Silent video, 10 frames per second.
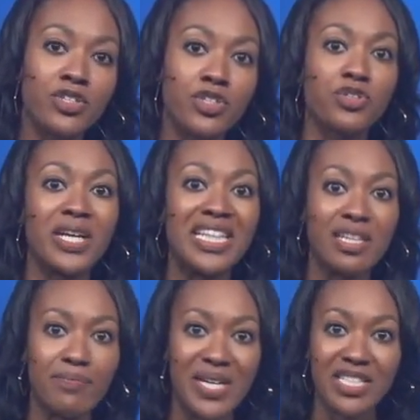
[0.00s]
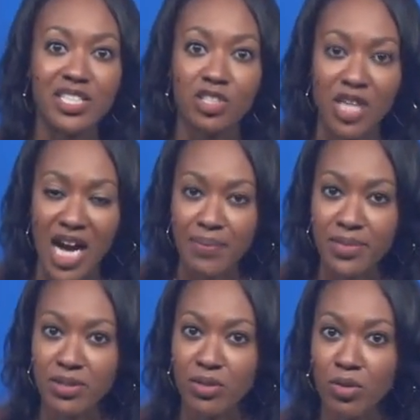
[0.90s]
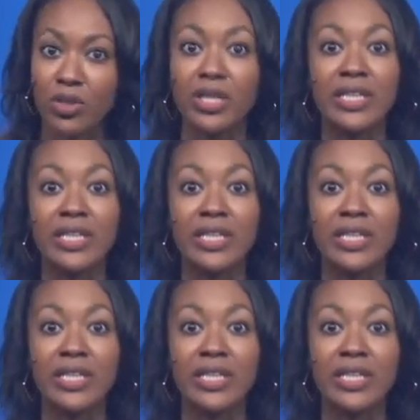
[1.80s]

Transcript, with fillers: to create the best crops or to